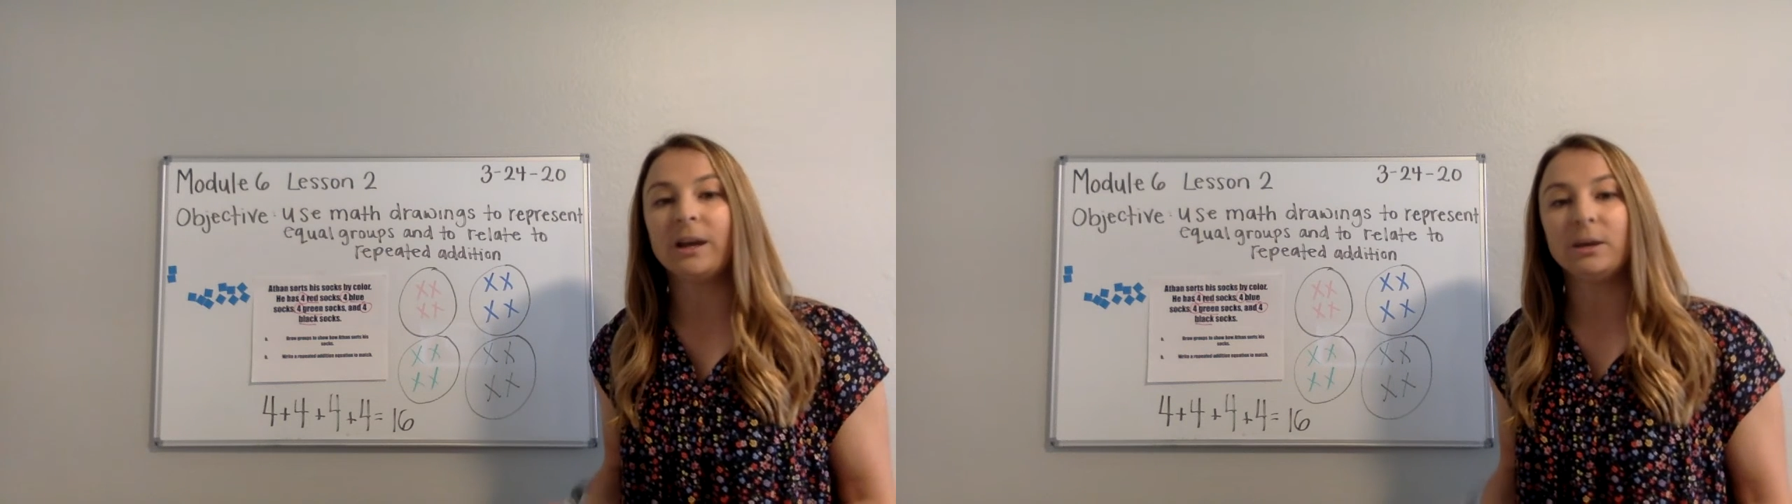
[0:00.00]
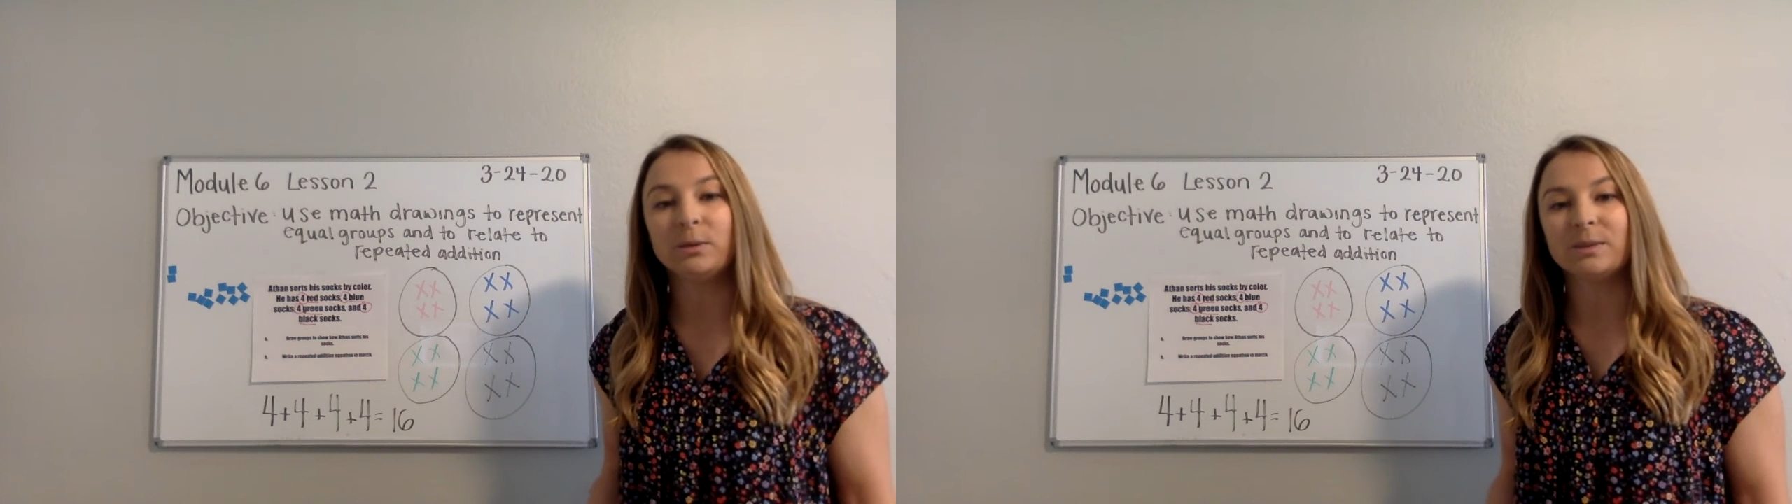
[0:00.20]

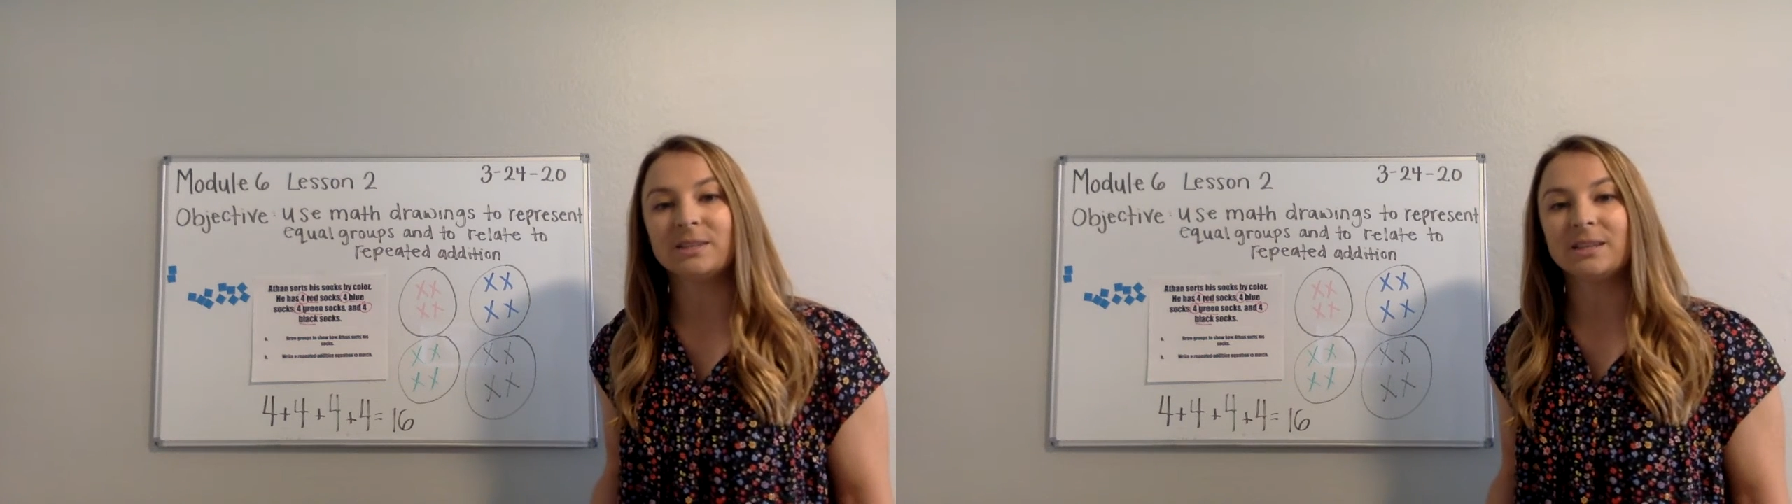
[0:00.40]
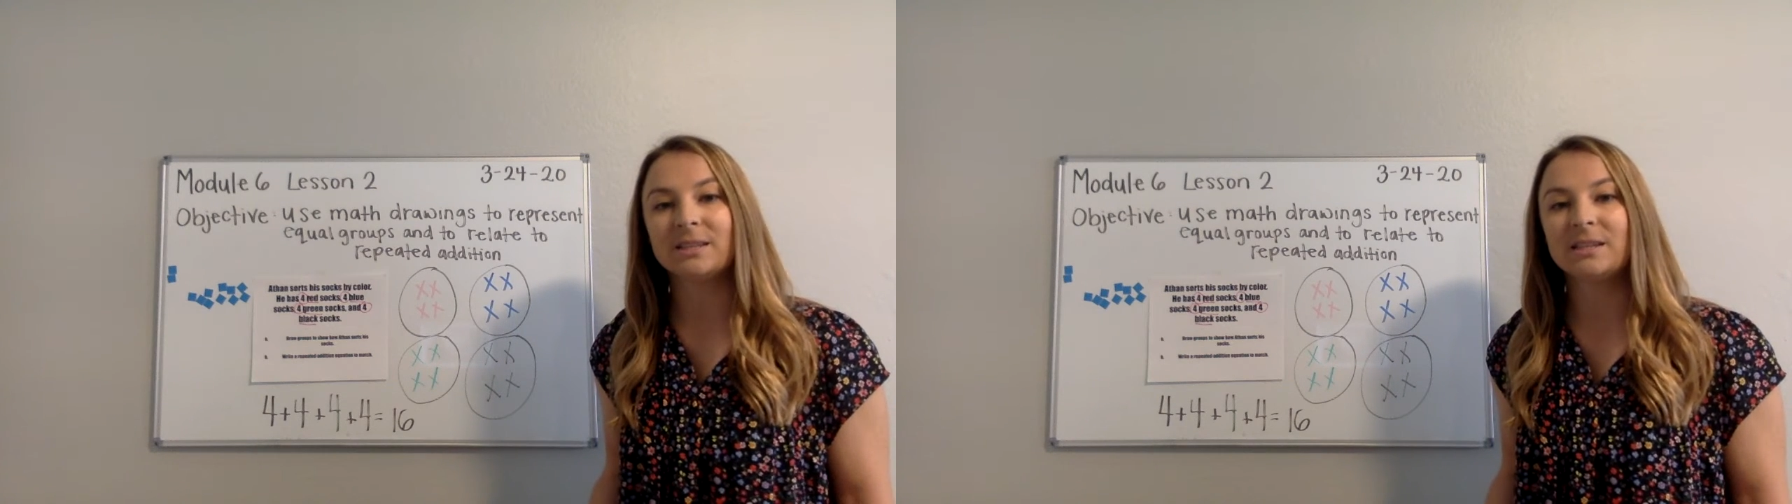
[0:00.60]
equals
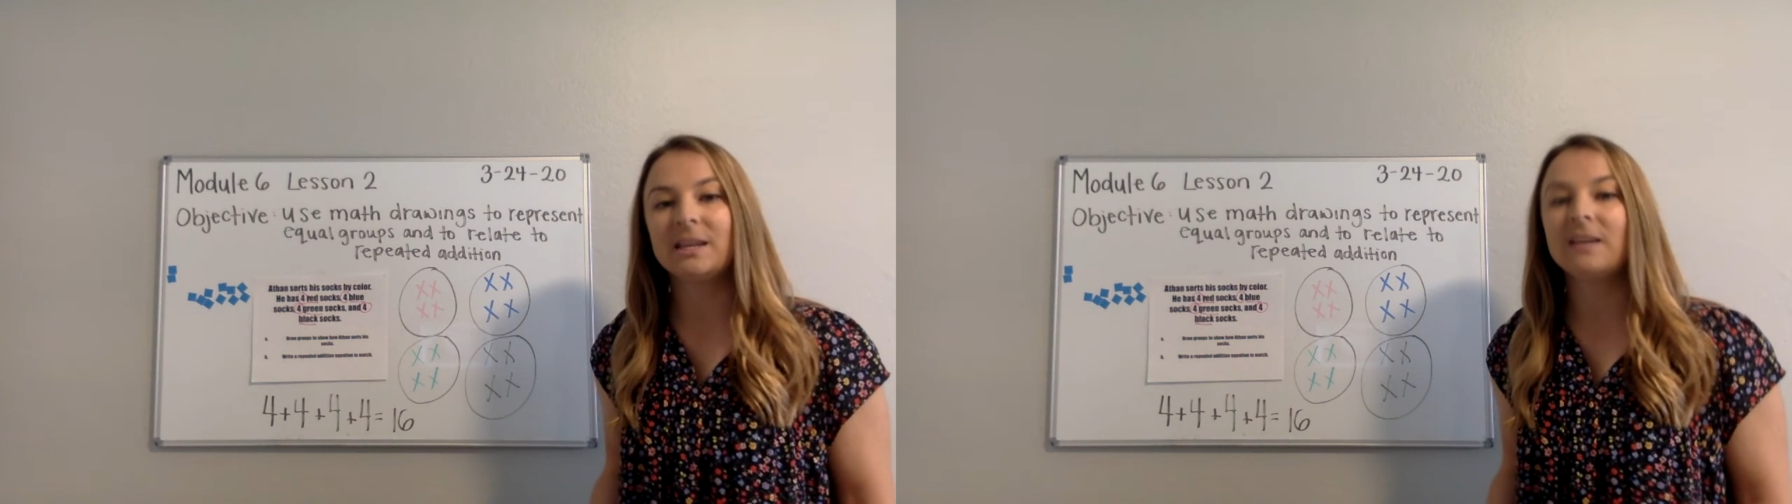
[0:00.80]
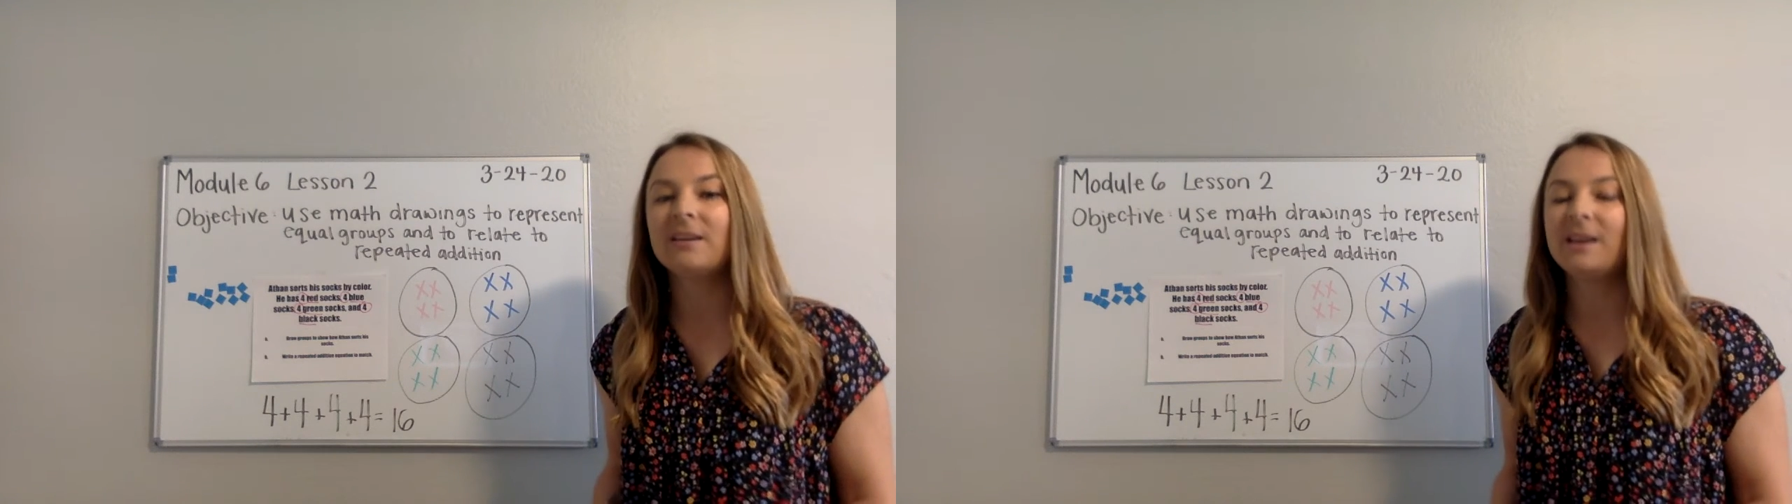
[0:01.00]

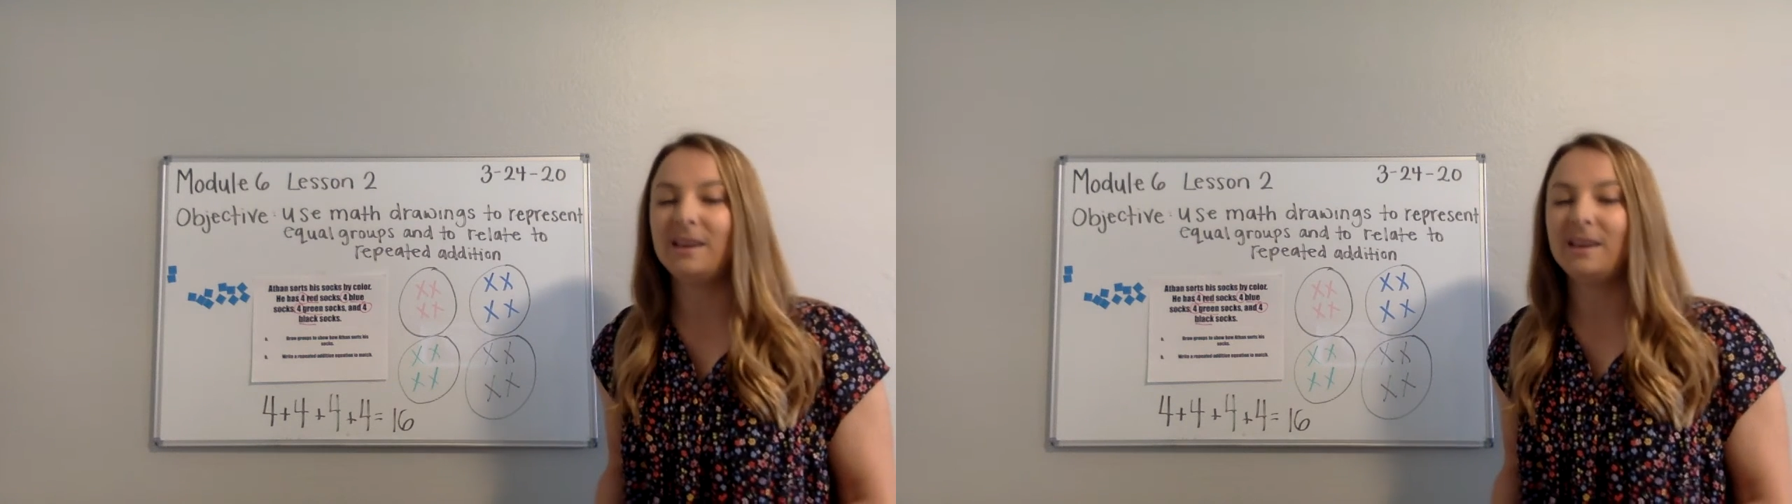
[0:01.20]
16.